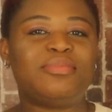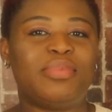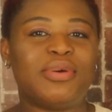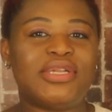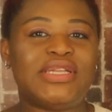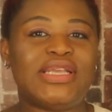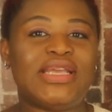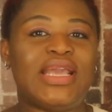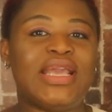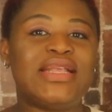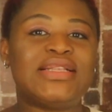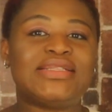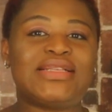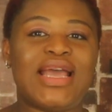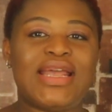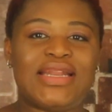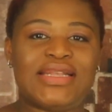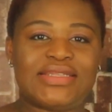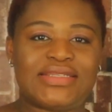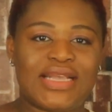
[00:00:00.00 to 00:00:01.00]
body
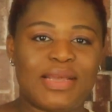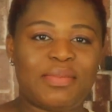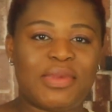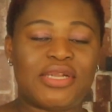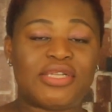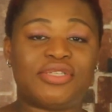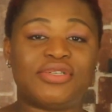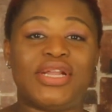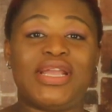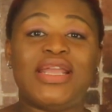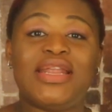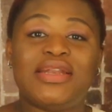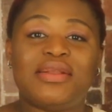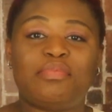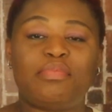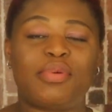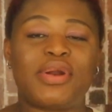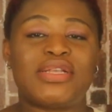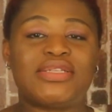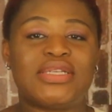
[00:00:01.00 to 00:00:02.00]
inside the cemetery in
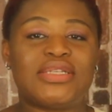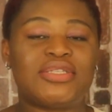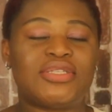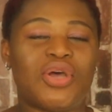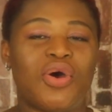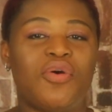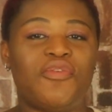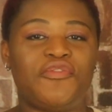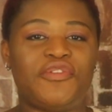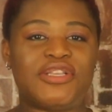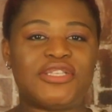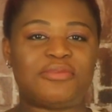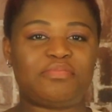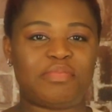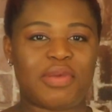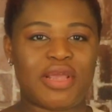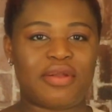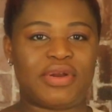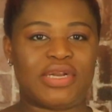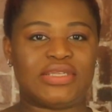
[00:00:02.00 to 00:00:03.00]
the presence of his
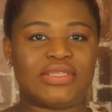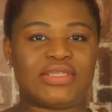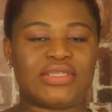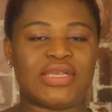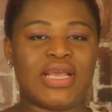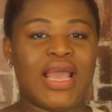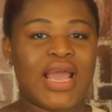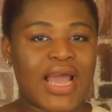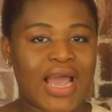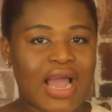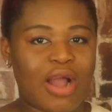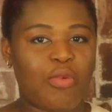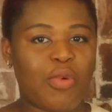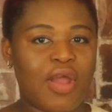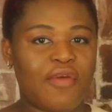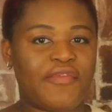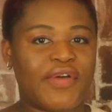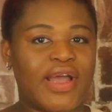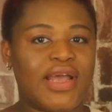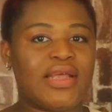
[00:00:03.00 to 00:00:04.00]
parents.
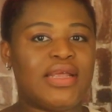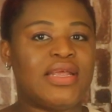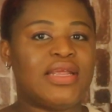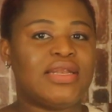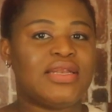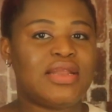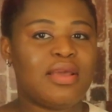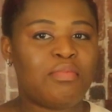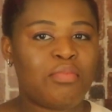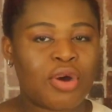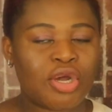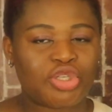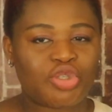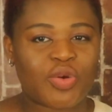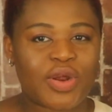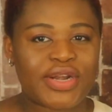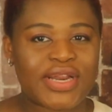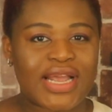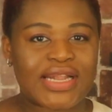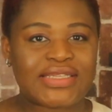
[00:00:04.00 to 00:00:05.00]
However, the
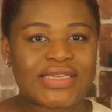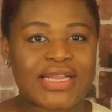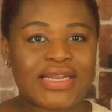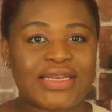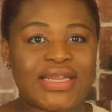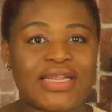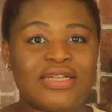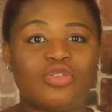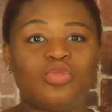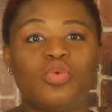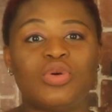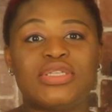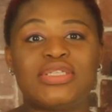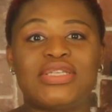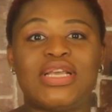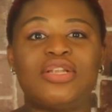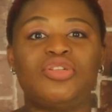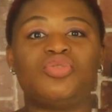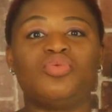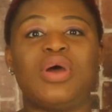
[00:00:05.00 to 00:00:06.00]
mortuary attendant was
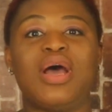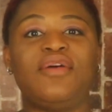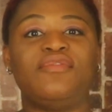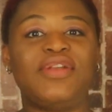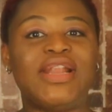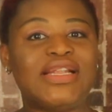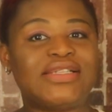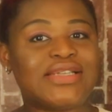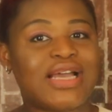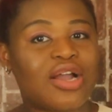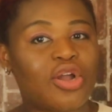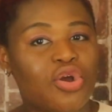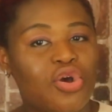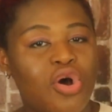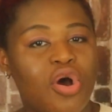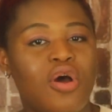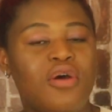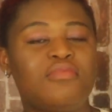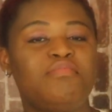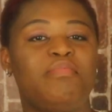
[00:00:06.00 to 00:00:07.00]
said to have later
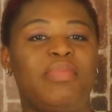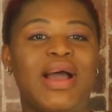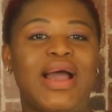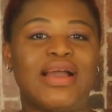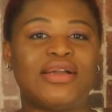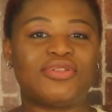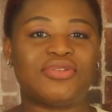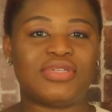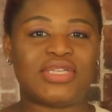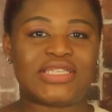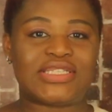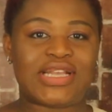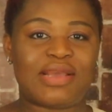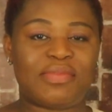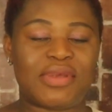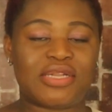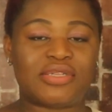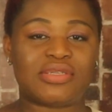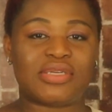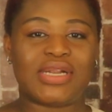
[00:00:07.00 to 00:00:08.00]
gone back to the
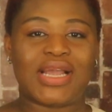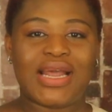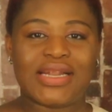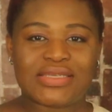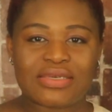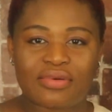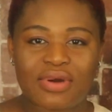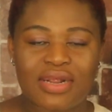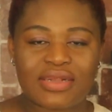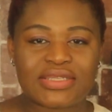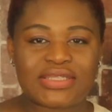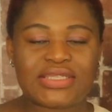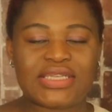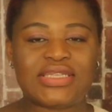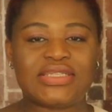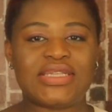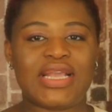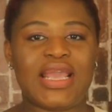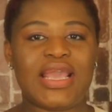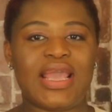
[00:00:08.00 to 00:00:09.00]
cemetery at around
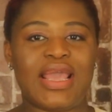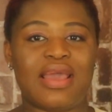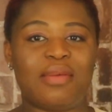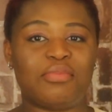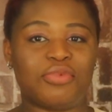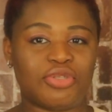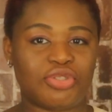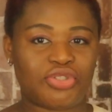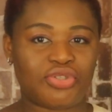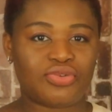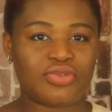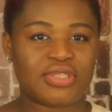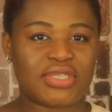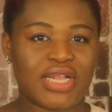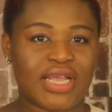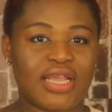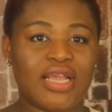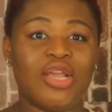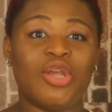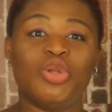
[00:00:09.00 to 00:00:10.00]
6 a.m. on
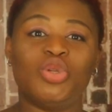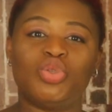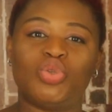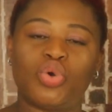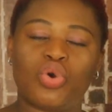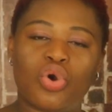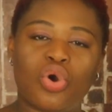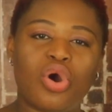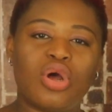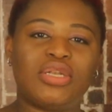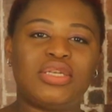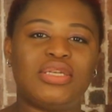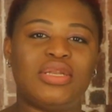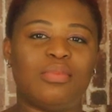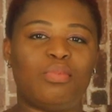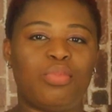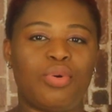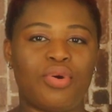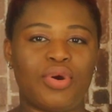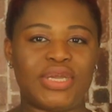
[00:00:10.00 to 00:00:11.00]
Tuesday to cut
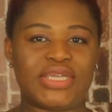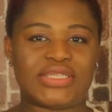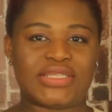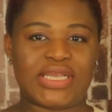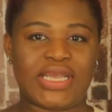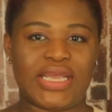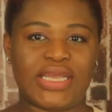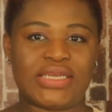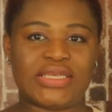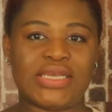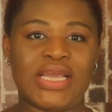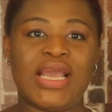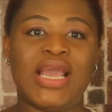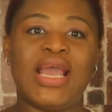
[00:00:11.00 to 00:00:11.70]
the boy's head,